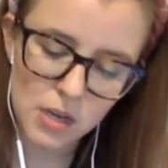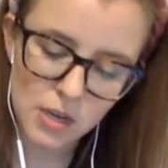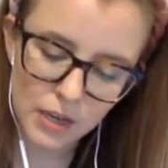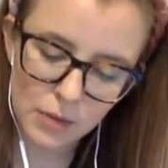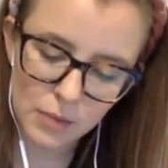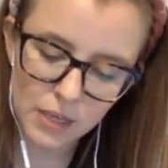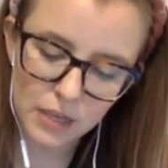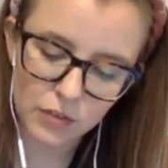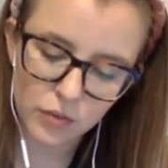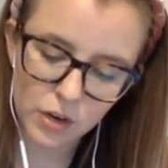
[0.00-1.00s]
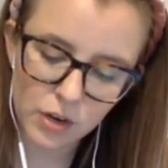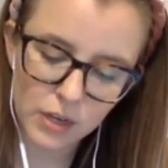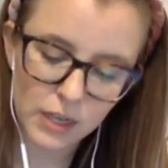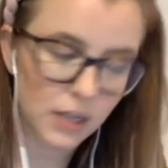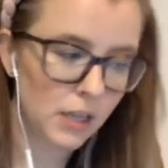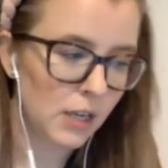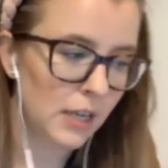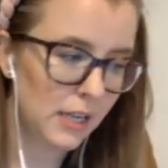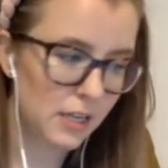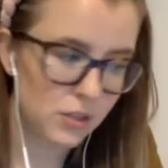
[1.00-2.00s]
can be converted
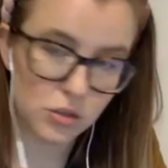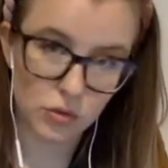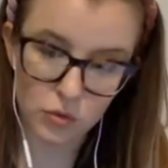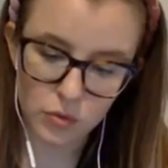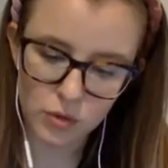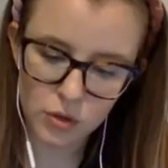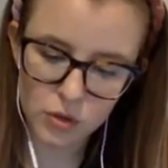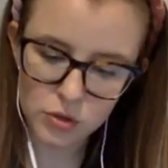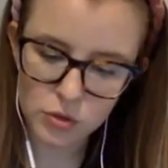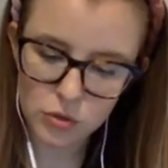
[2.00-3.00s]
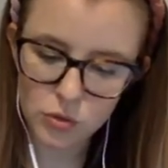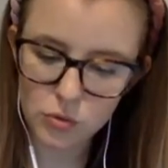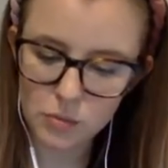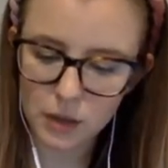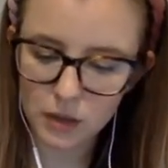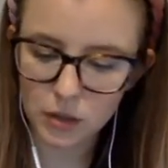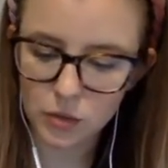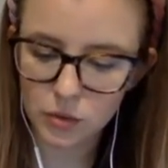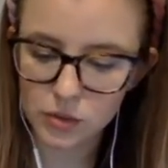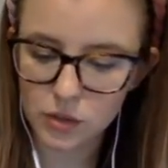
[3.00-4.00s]
into 2
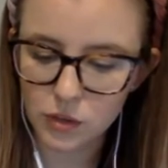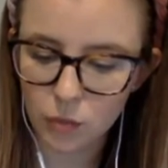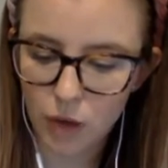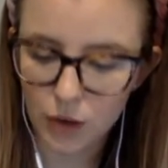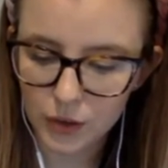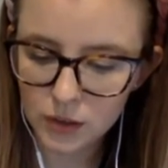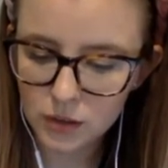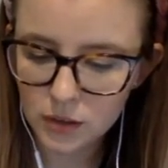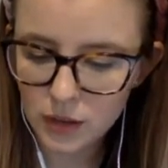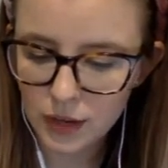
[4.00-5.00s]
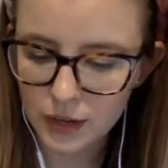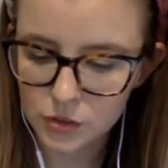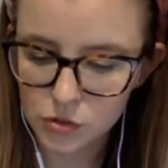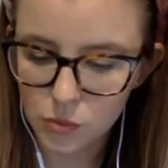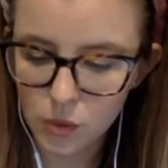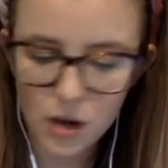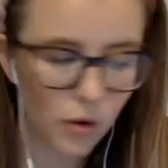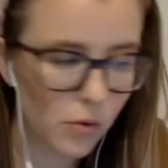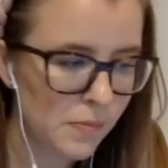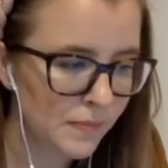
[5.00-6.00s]
molecules of water,
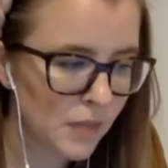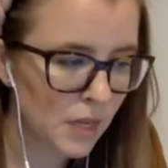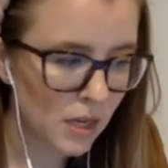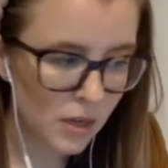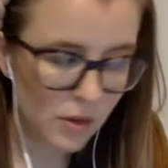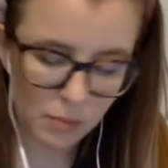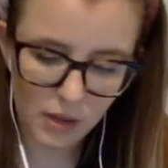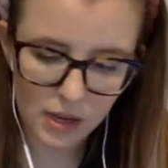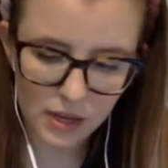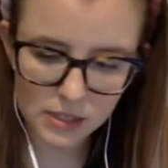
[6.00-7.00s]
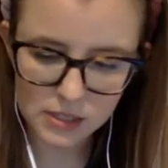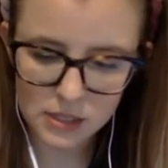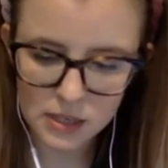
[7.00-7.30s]
H2O, plus